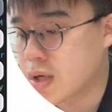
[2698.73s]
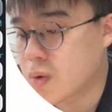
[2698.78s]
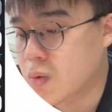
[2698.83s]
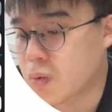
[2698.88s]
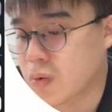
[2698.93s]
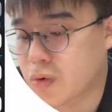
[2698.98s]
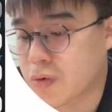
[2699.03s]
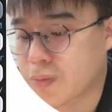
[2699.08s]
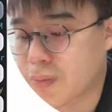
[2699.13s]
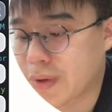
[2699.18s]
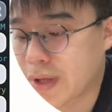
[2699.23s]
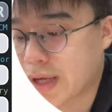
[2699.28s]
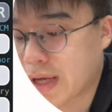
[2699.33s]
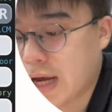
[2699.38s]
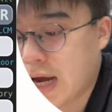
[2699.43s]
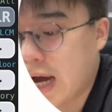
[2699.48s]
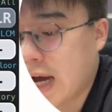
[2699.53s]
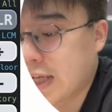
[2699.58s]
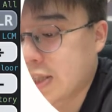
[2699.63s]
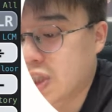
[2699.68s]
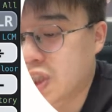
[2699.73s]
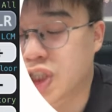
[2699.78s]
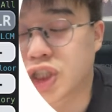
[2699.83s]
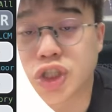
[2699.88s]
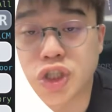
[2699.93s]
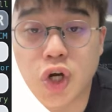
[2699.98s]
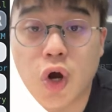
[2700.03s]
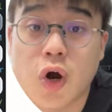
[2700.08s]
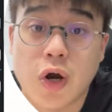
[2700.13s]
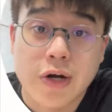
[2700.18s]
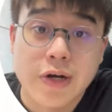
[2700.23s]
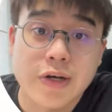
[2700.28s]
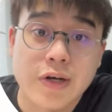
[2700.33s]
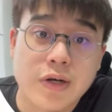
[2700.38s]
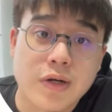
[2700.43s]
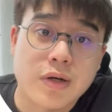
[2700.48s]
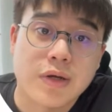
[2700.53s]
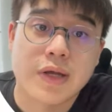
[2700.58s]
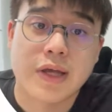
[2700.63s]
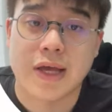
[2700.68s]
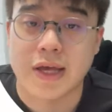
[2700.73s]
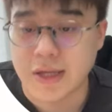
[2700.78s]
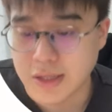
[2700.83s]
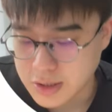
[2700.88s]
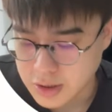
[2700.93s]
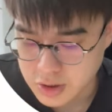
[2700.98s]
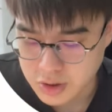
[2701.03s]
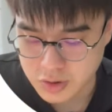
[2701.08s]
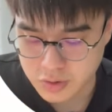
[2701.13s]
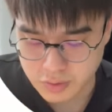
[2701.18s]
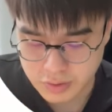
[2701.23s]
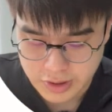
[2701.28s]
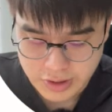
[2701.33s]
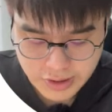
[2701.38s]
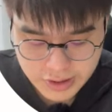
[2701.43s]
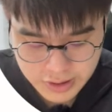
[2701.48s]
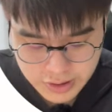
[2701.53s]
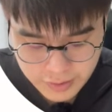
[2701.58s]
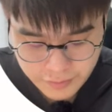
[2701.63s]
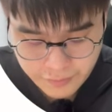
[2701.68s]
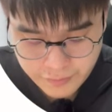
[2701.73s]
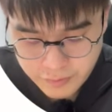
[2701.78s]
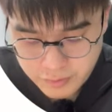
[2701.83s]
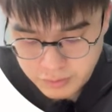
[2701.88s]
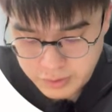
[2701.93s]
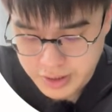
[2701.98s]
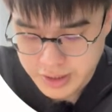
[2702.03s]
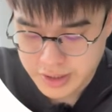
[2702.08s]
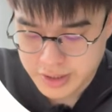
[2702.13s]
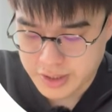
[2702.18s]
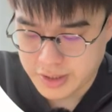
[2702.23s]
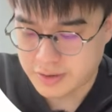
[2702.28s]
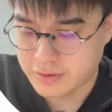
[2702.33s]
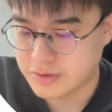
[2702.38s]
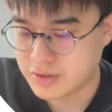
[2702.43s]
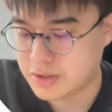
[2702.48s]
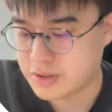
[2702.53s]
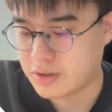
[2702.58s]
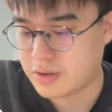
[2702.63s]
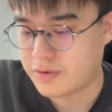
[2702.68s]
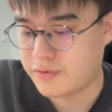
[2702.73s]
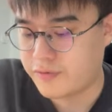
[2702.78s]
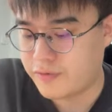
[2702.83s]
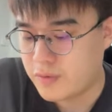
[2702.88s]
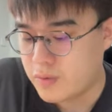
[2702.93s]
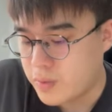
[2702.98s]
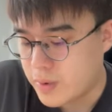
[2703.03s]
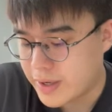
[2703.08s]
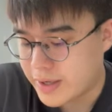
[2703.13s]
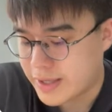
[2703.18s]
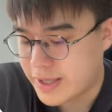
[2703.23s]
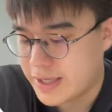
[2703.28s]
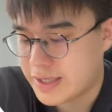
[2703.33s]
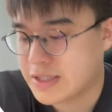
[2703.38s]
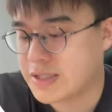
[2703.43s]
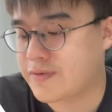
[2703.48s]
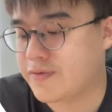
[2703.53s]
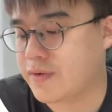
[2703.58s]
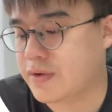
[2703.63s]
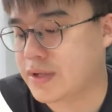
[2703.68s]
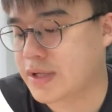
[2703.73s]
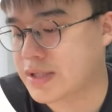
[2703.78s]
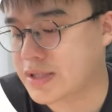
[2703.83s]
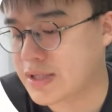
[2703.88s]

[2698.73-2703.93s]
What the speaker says: will be cut short. Okay, so this is the full details or the full workings for this